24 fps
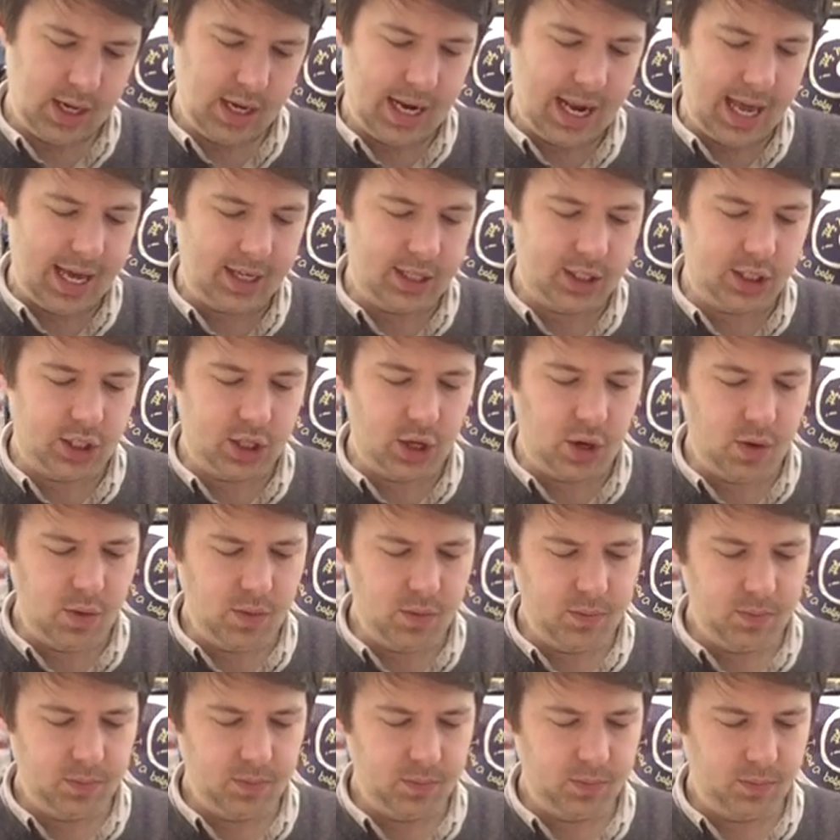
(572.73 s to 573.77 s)
like
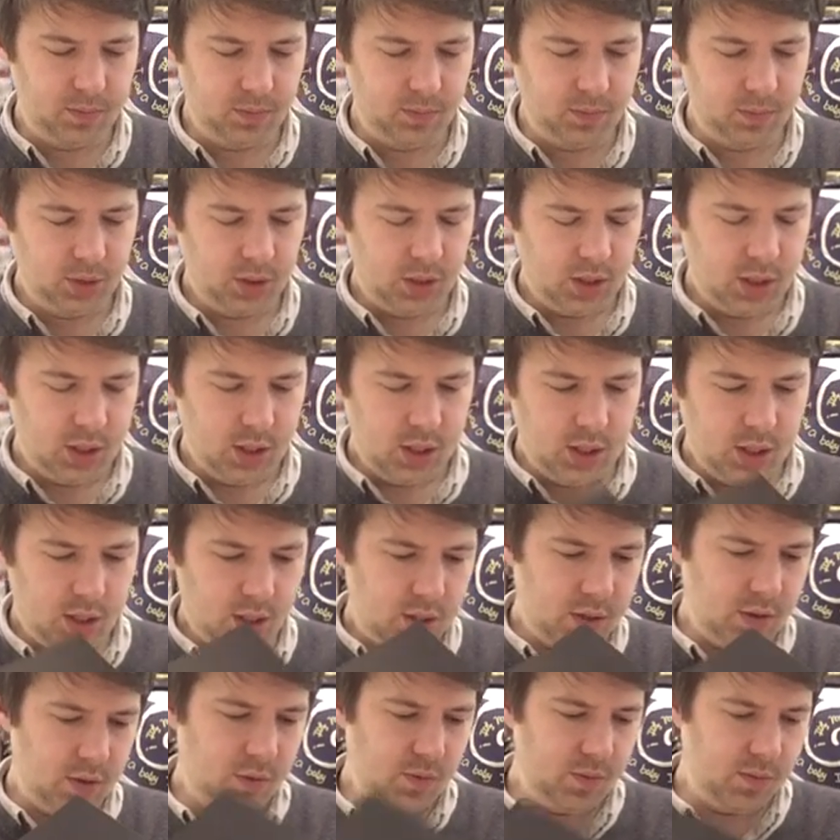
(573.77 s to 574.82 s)
so,
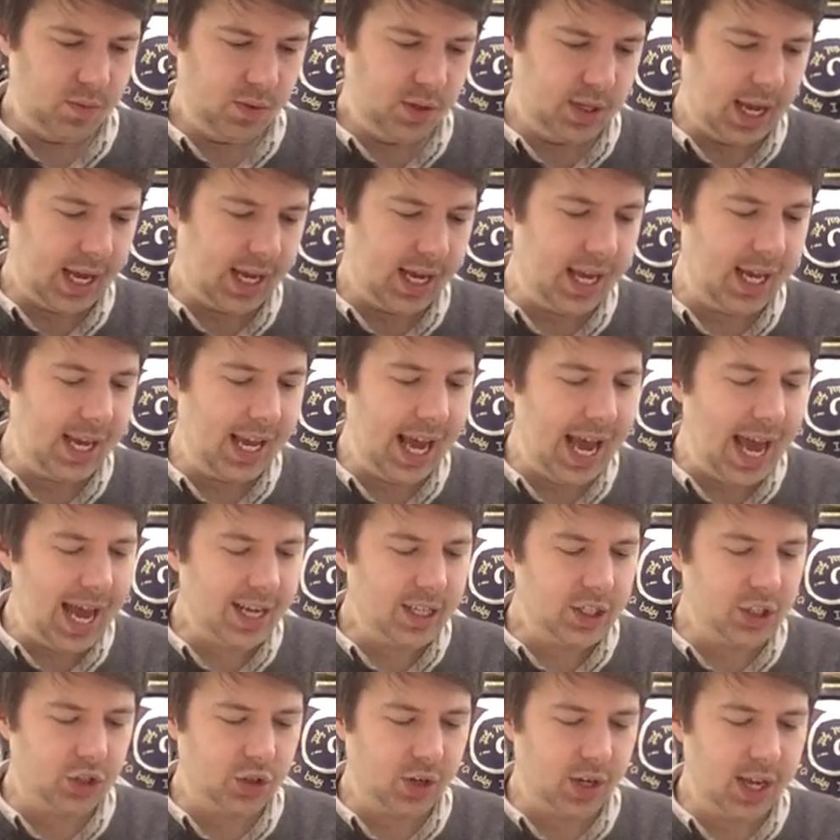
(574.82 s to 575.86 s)
taking
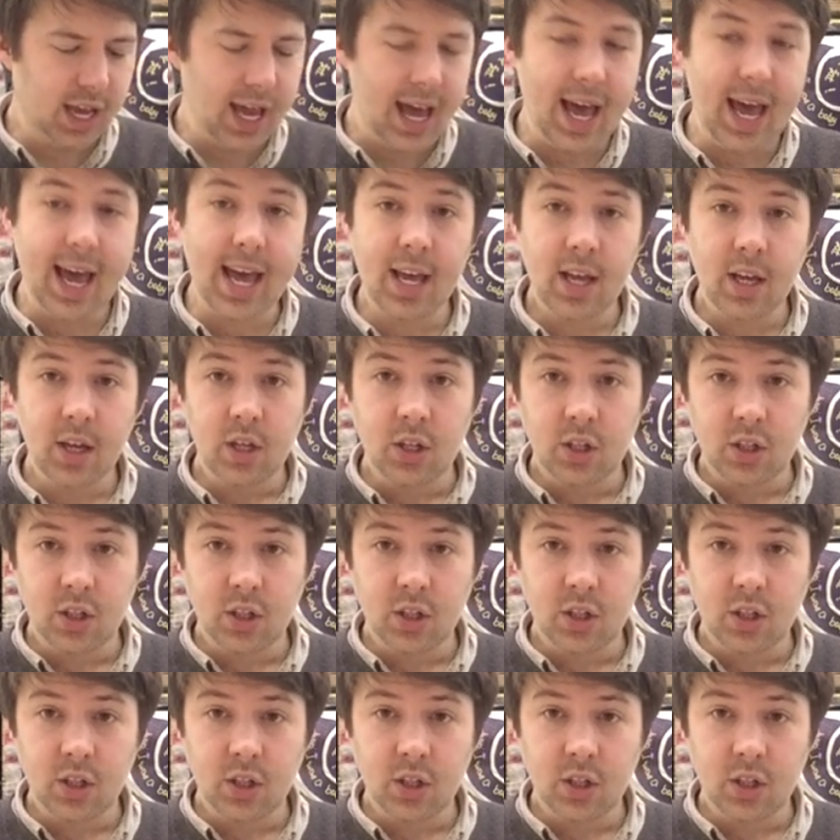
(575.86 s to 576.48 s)
extra care